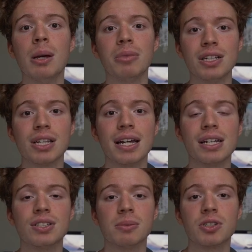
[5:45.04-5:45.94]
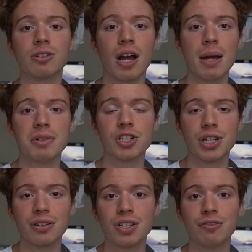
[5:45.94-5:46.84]
Please like and subscribe and
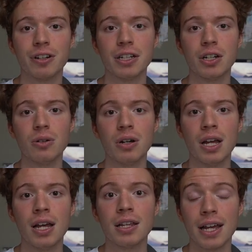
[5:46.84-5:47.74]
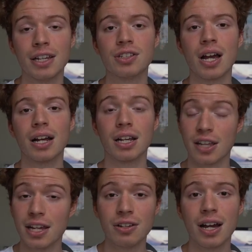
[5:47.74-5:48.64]
share this video.
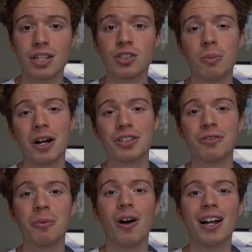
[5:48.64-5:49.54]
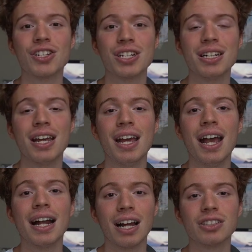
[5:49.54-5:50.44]
Thank you guys so much for watching,
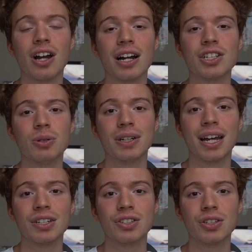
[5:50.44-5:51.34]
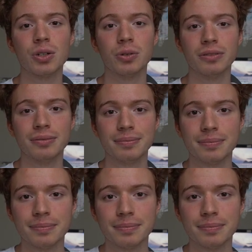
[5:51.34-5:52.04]
and I'll talk to you again soon.